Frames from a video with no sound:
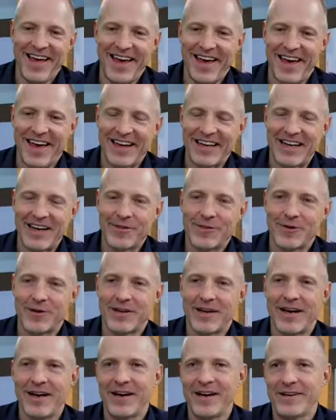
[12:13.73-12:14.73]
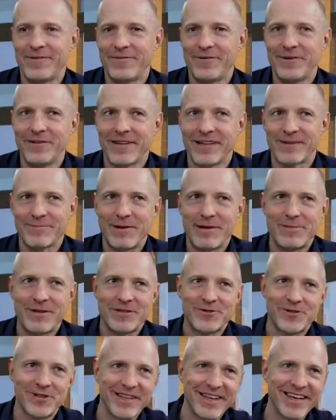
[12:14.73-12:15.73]
And I thought, ah, I feel like maybe I
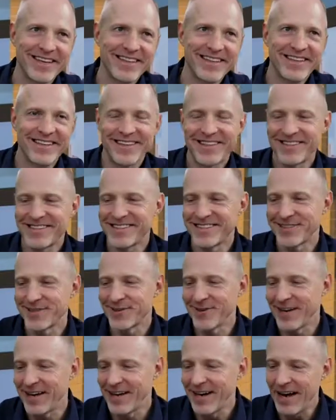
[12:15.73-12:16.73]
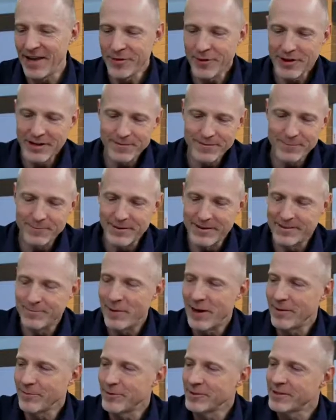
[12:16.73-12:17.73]
should get this. So I, I thought if it,
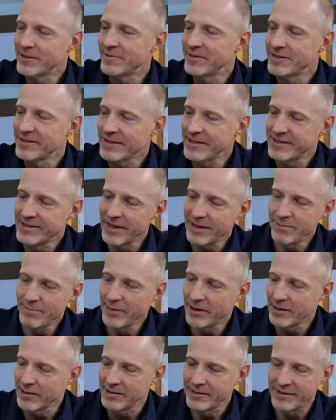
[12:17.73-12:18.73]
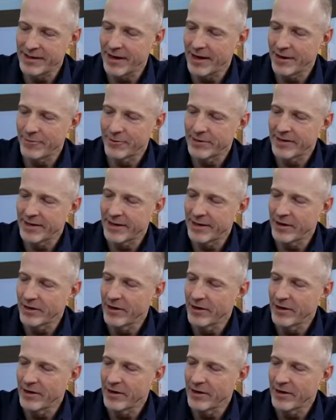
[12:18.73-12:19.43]
Bob goes, if it's like ten bucks, yeah, what the hell?